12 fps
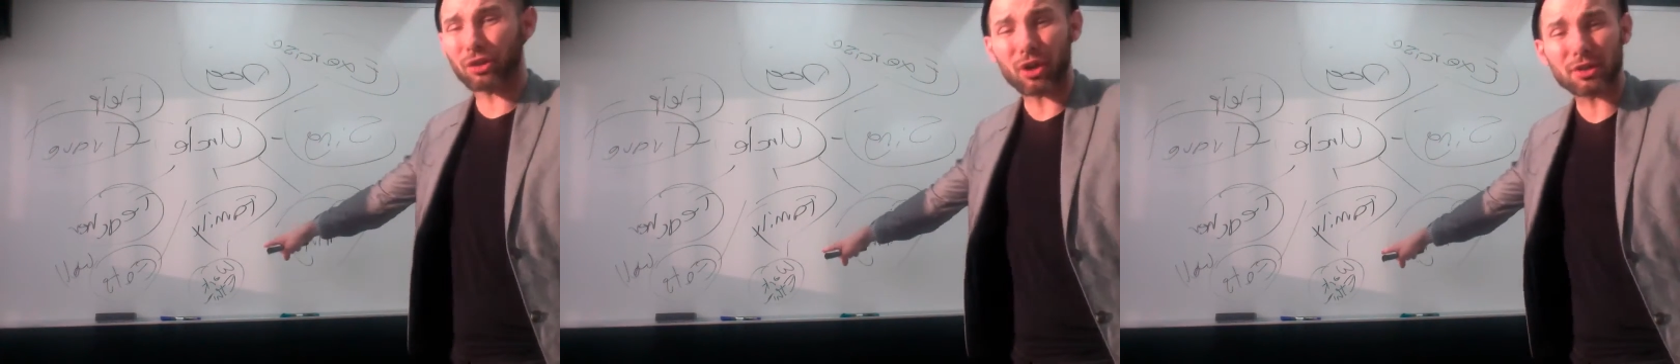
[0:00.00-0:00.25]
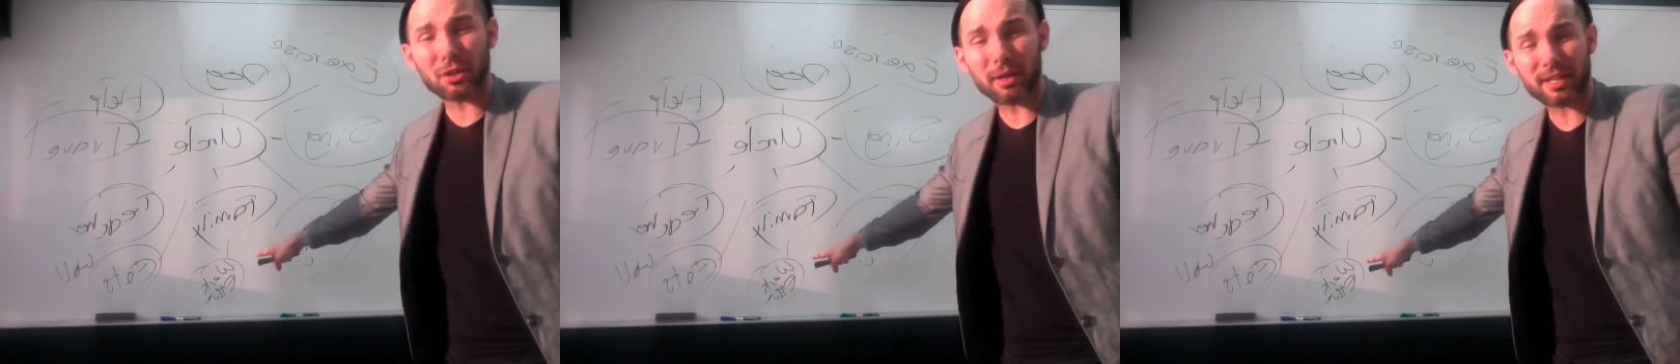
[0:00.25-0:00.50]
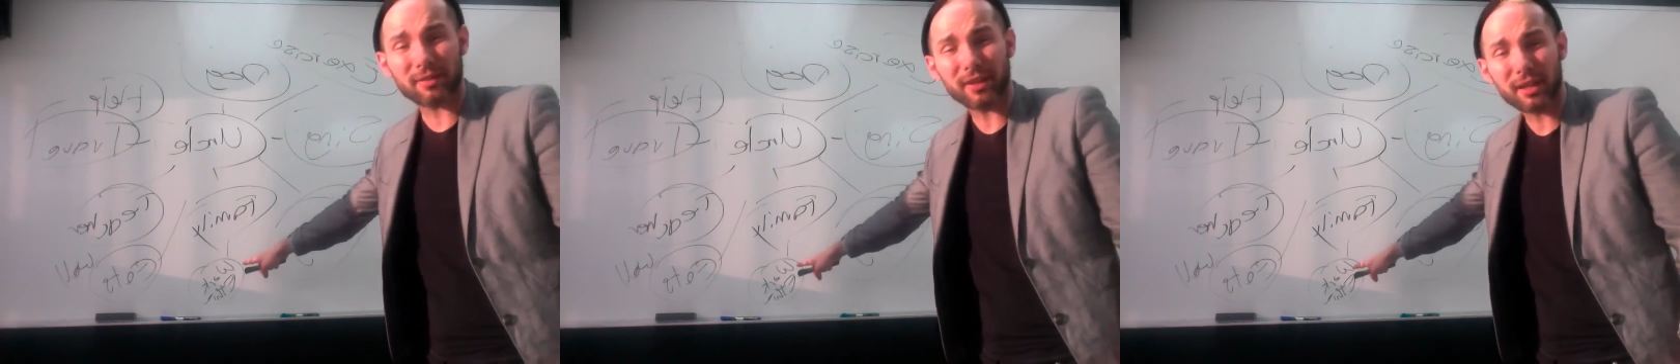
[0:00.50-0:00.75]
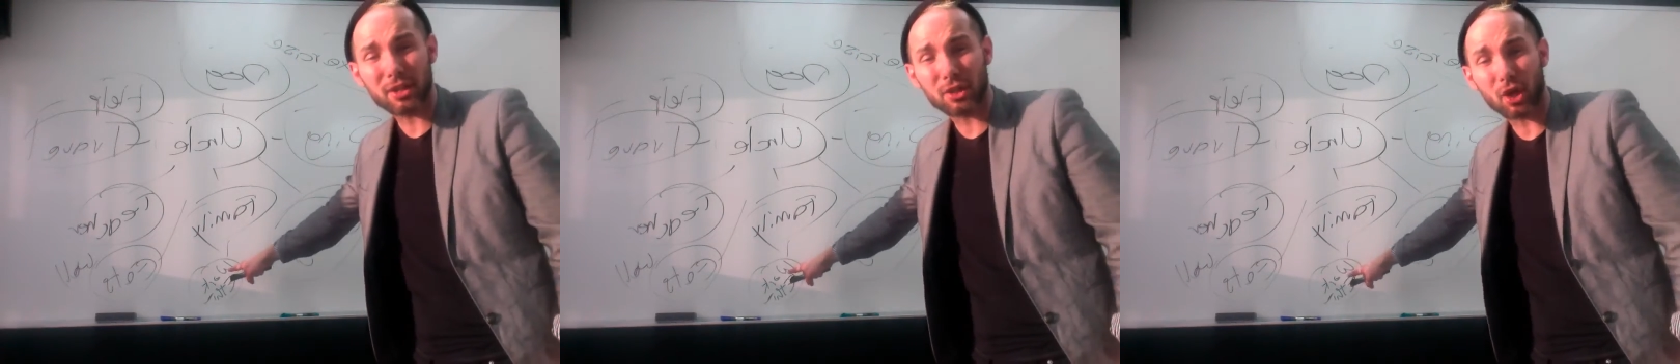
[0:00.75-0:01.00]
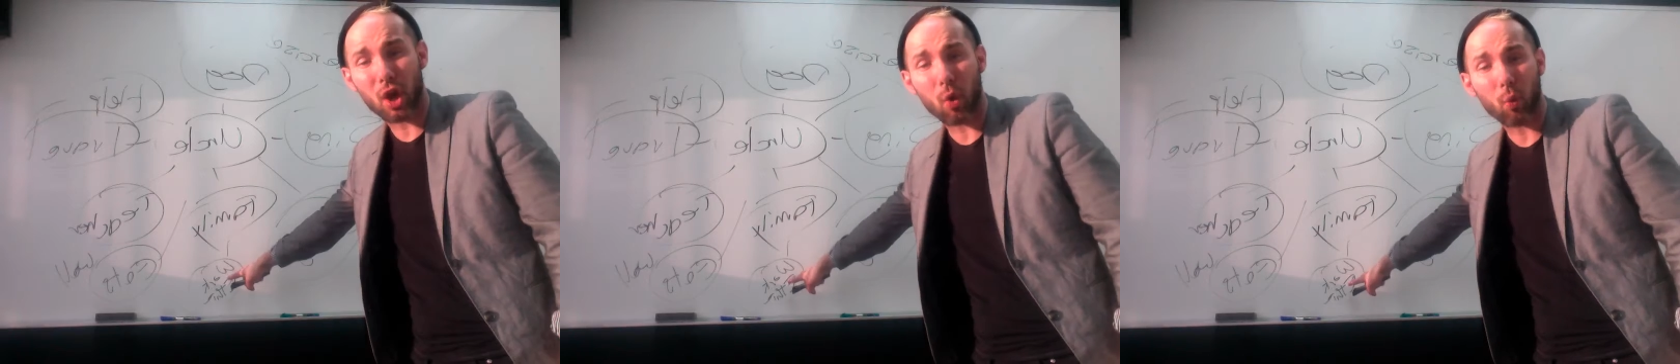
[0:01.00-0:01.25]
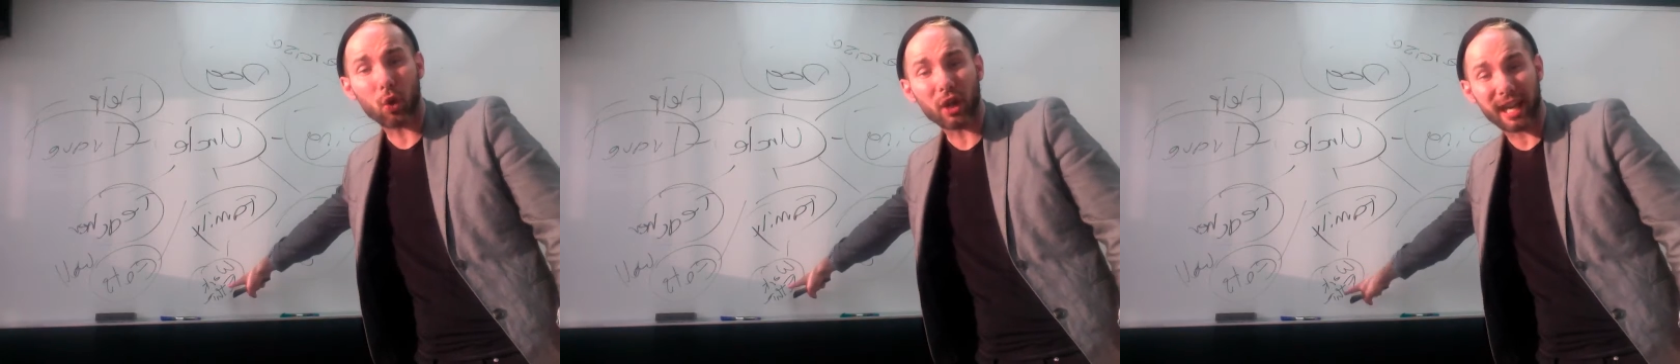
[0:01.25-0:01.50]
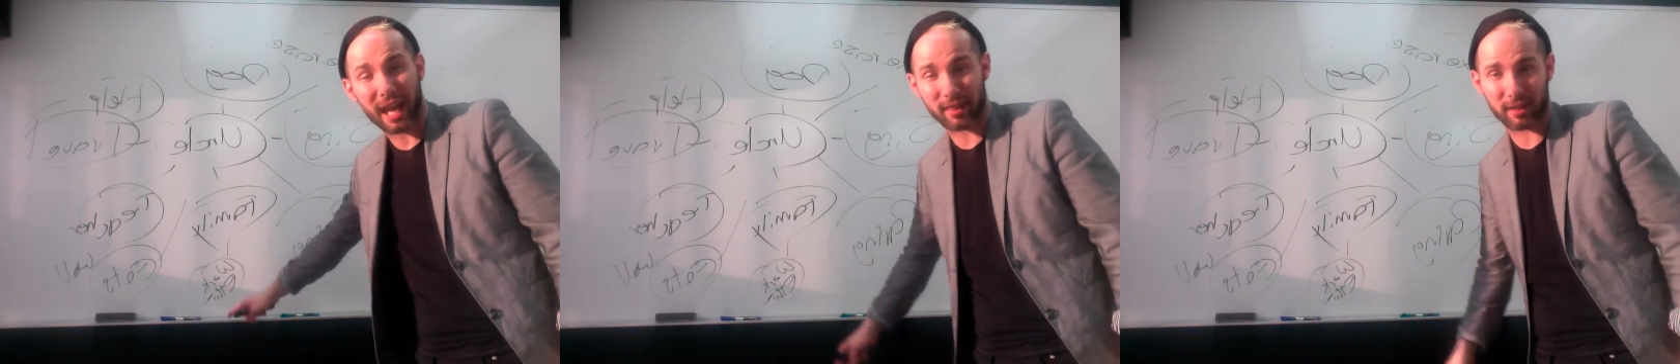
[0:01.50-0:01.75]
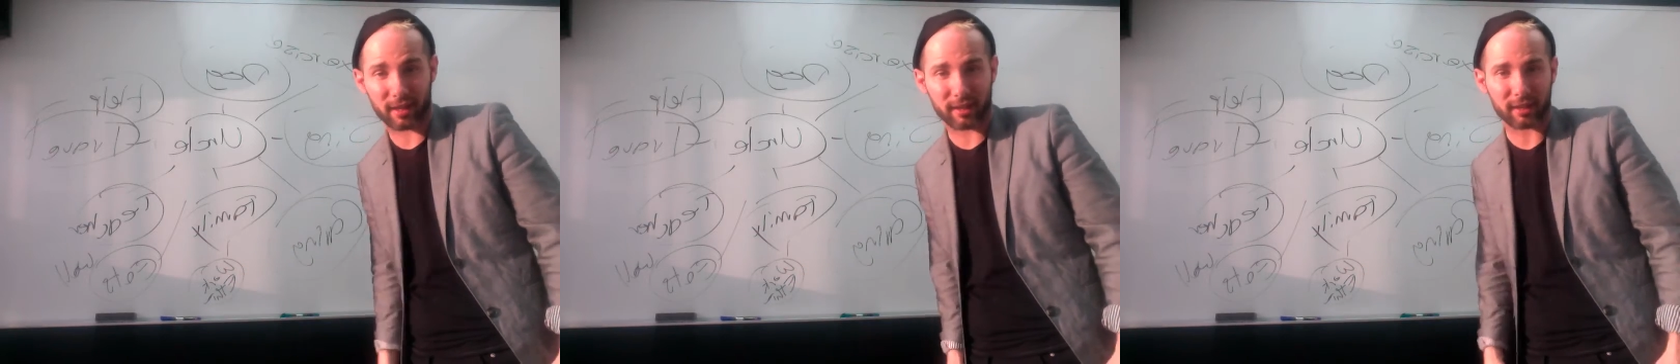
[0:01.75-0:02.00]
also has a very strong work
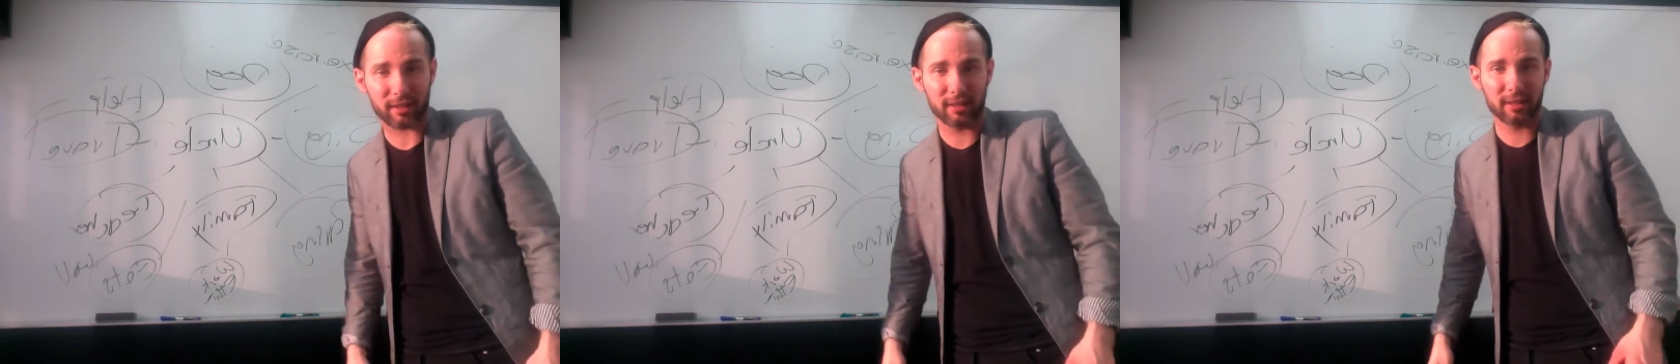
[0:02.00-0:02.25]
ethic,